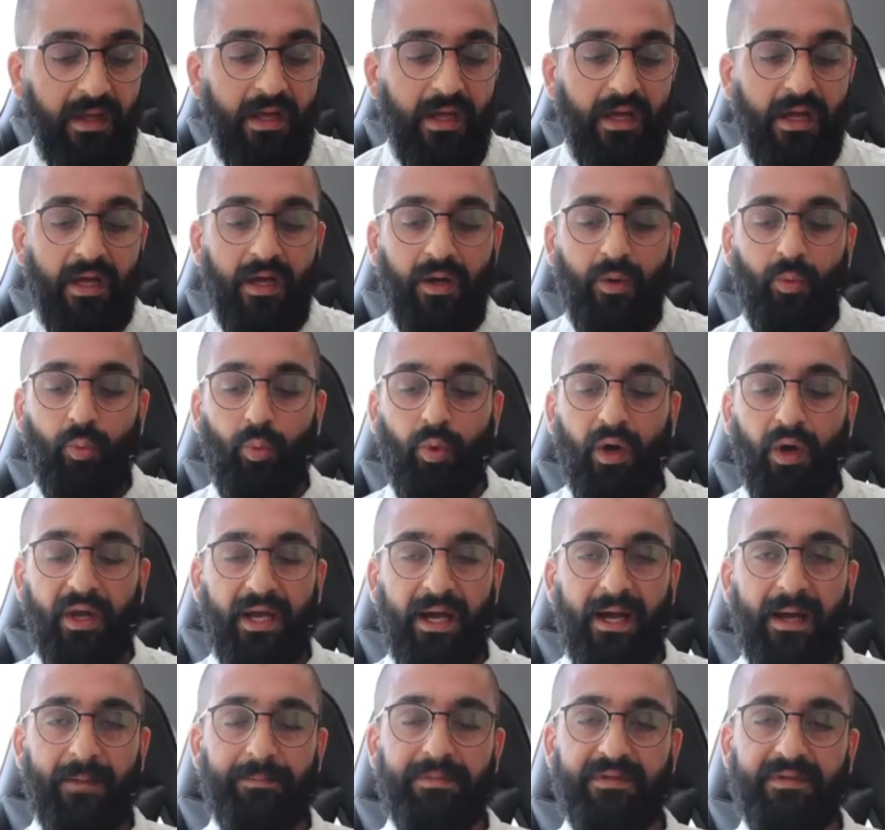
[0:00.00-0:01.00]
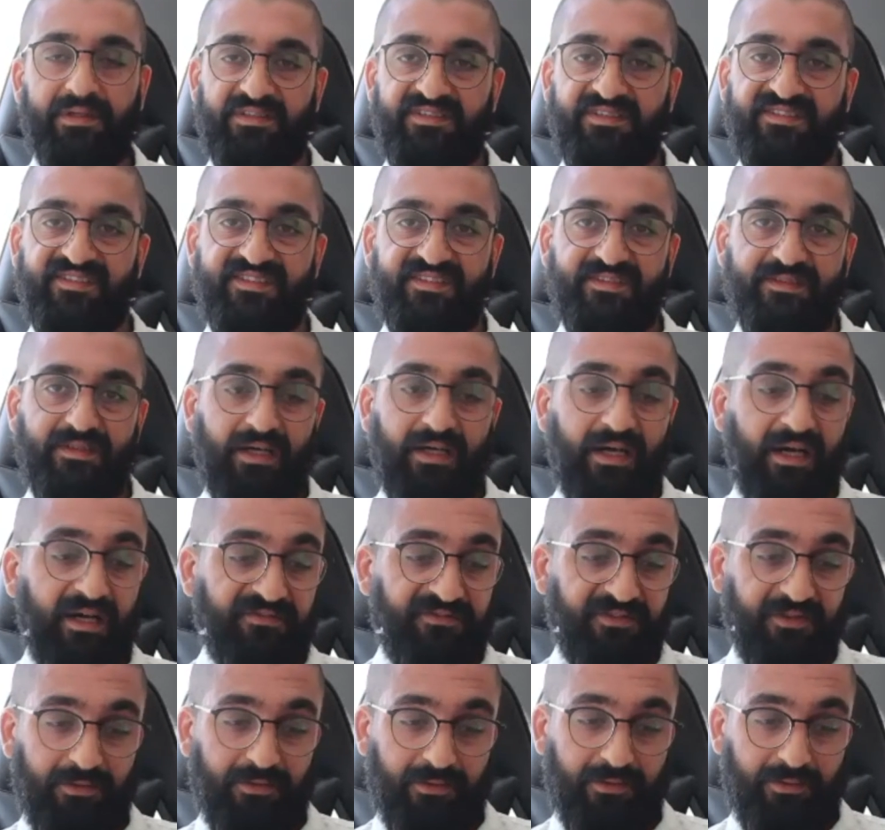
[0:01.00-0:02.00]
What happens
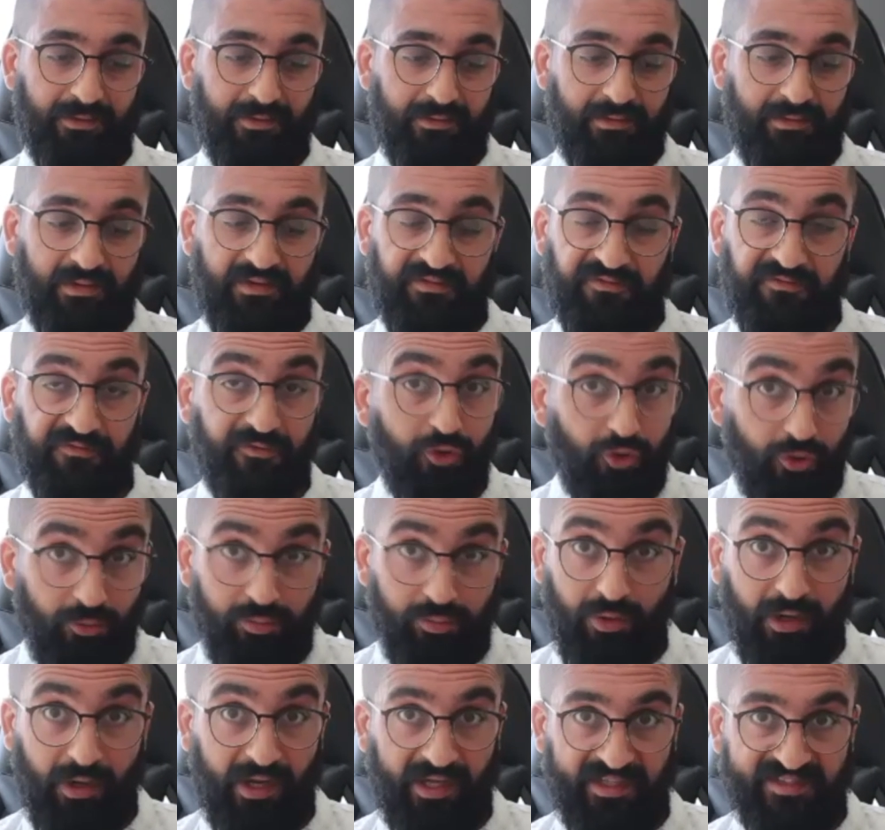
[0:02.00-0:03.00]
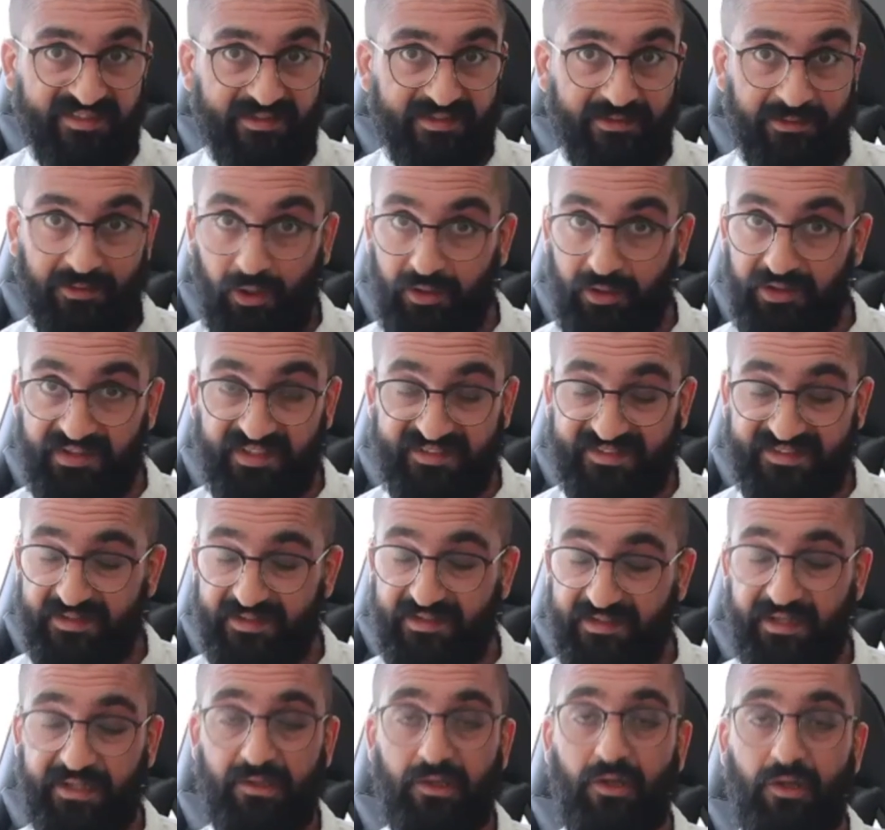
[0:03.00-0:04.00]
after a few breaths, doesn't take
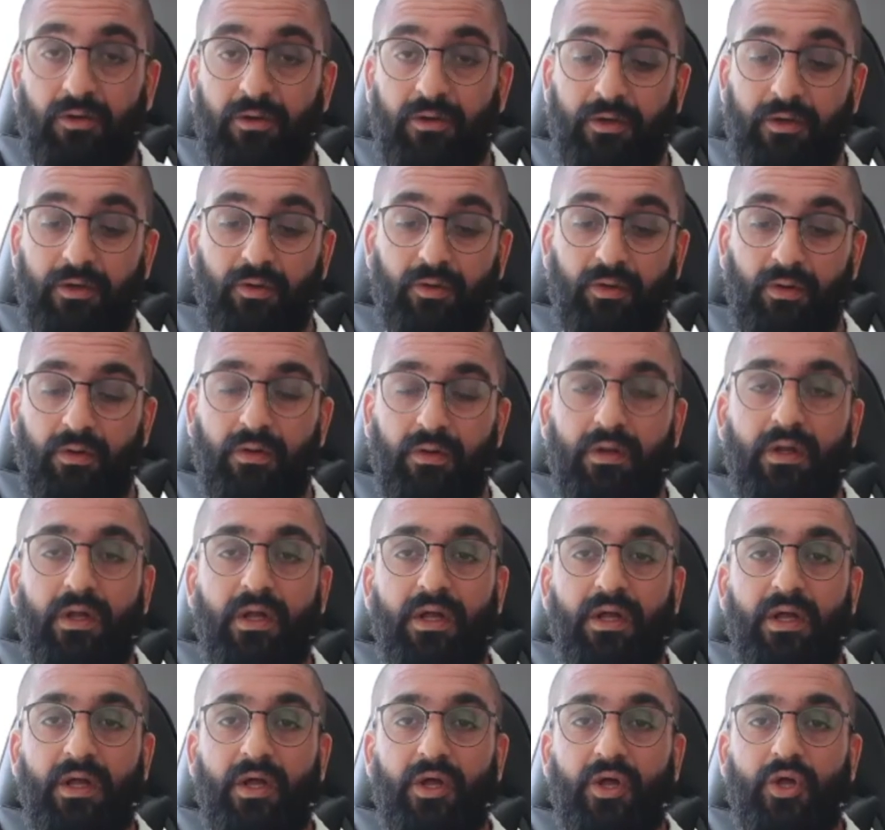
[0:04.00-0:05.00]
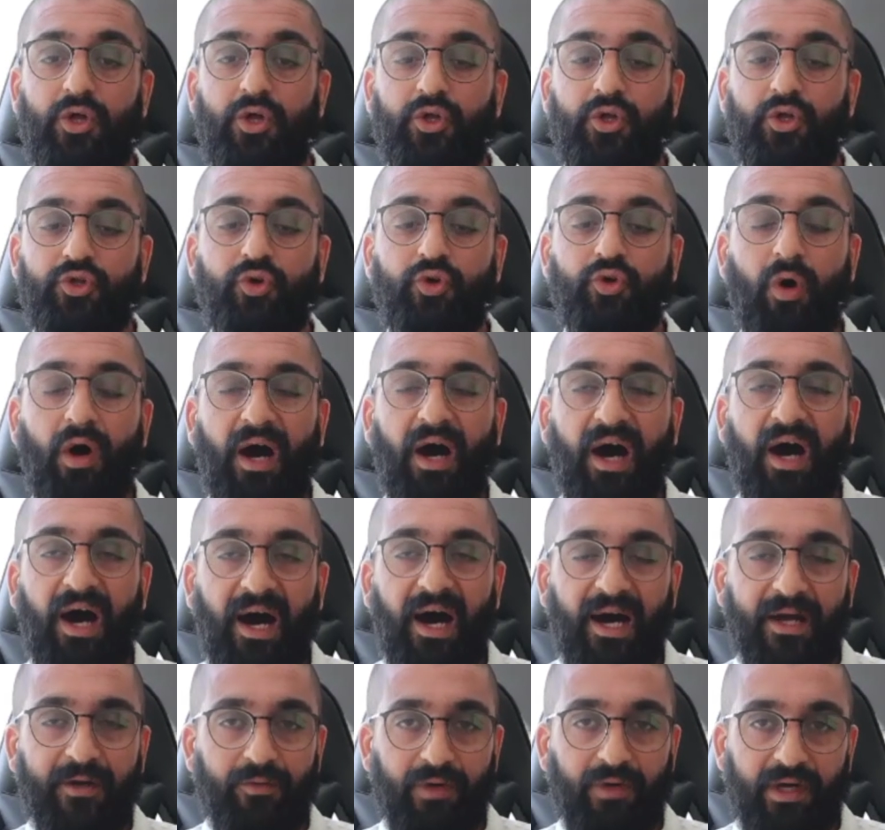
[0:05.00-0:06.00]
long at all, your heart
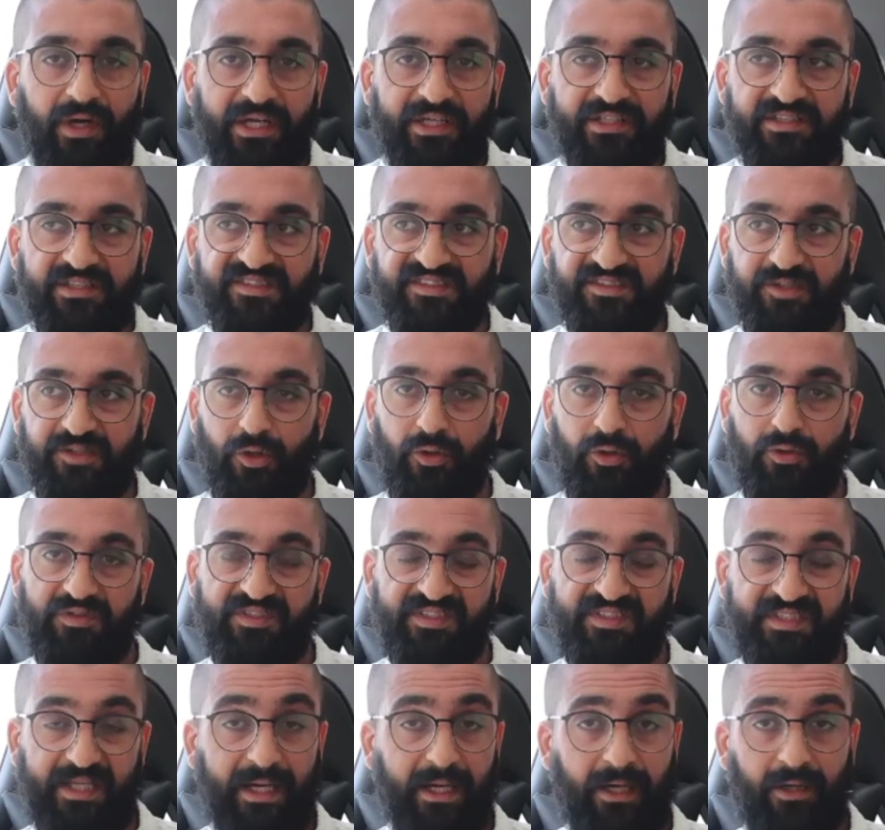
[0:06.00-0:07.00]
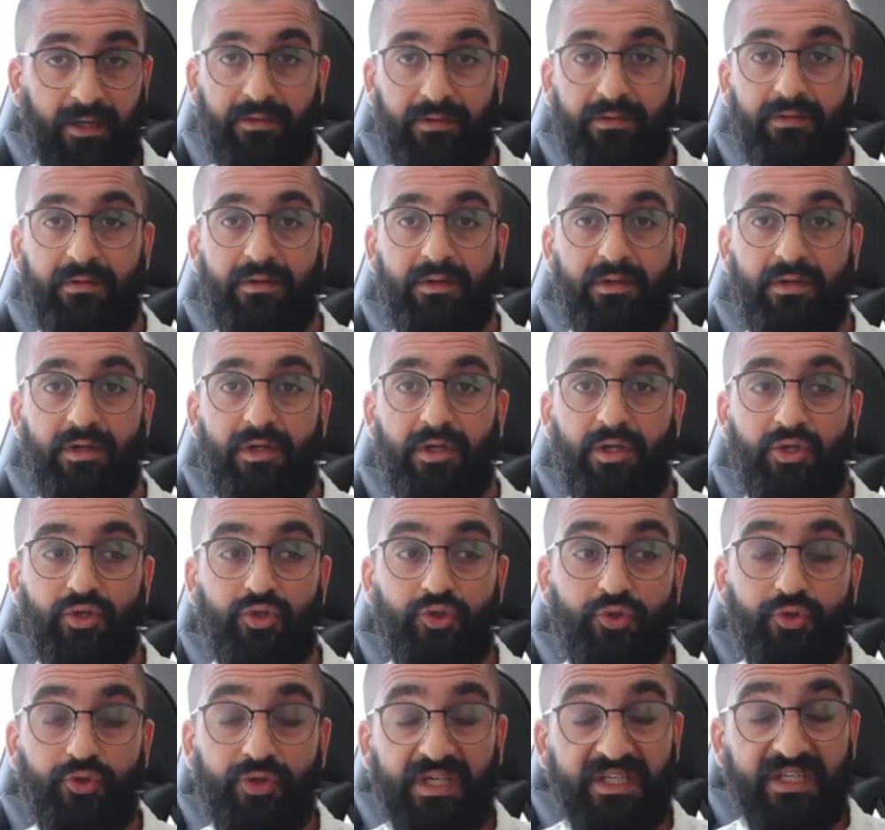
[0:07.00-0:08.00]
rate slows down. You
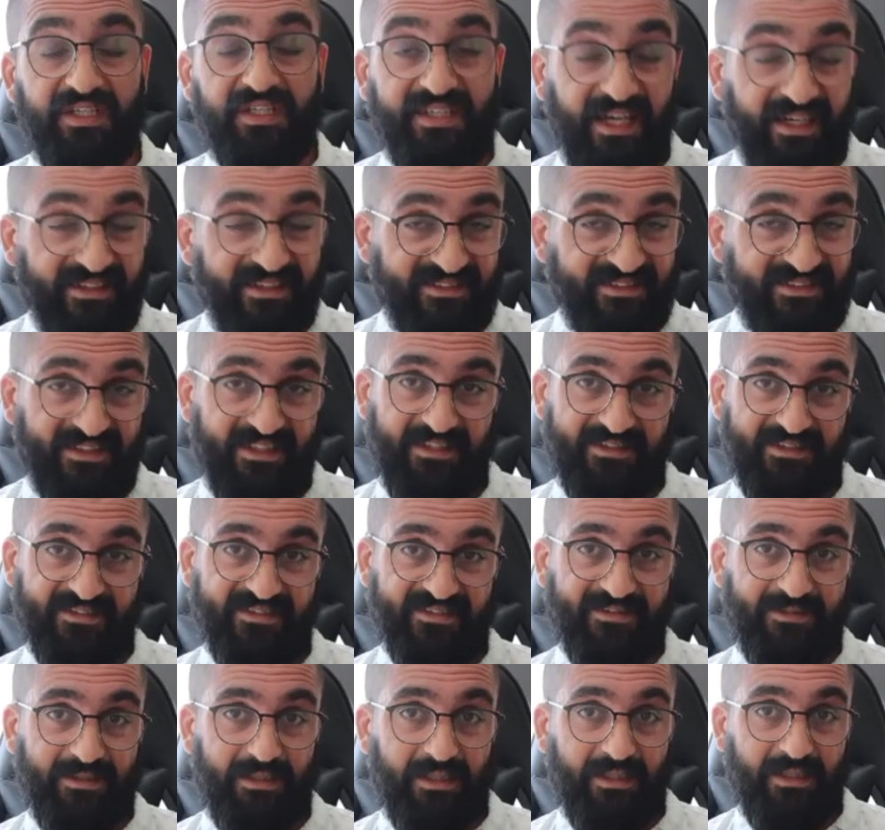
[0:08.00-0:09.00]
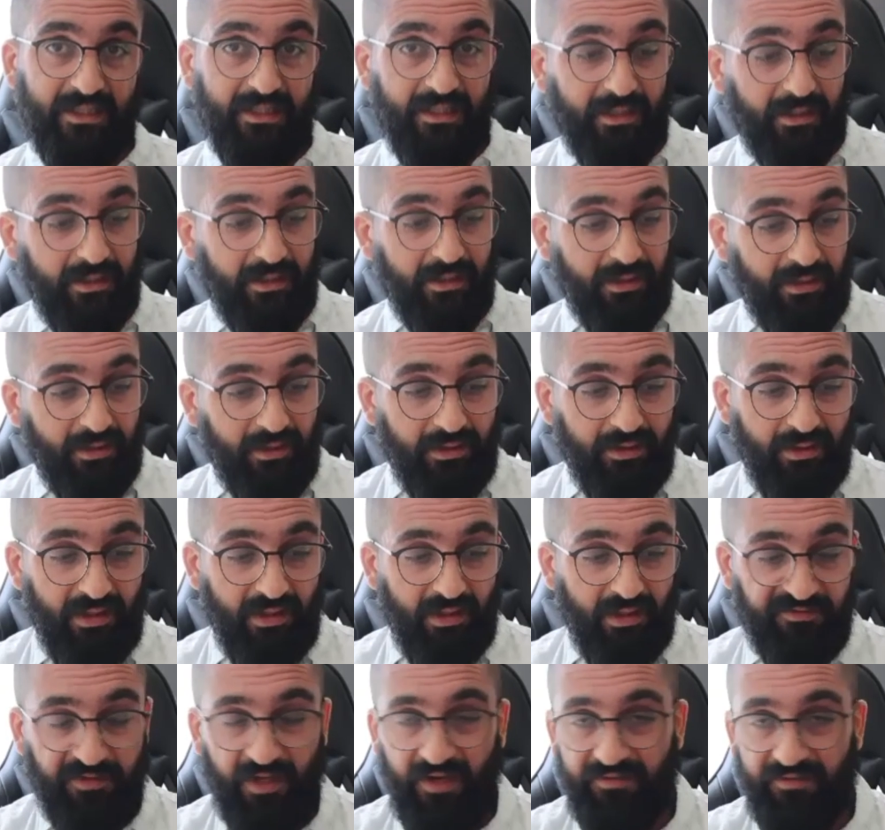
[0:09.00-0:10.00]
can test this. If you
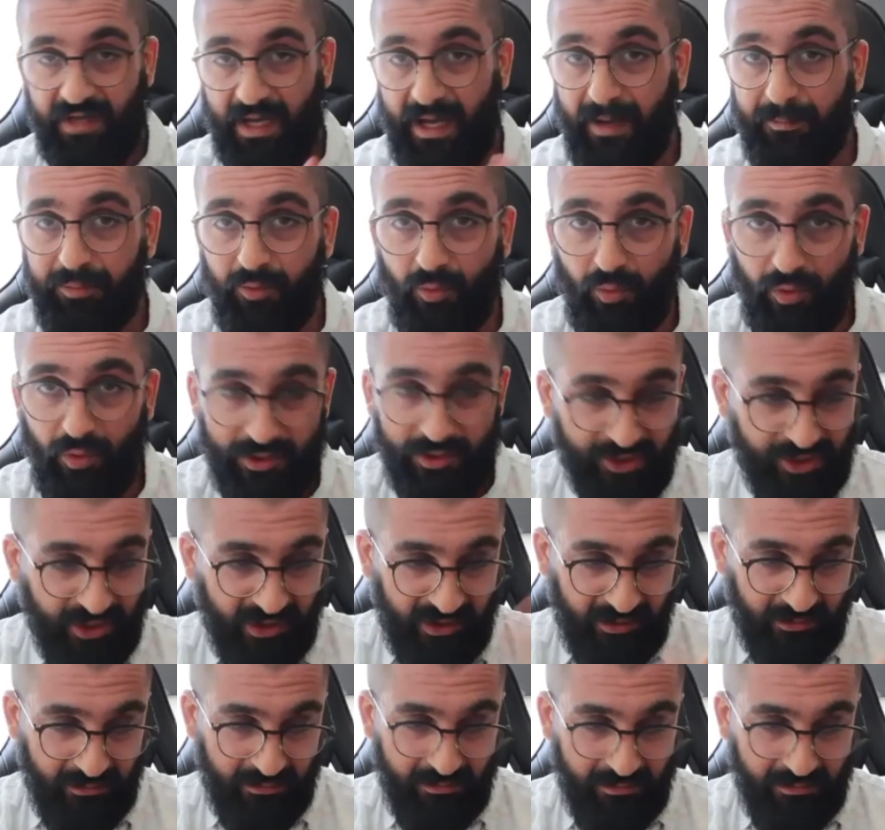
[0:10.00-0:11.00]
have an Apple Watch, you can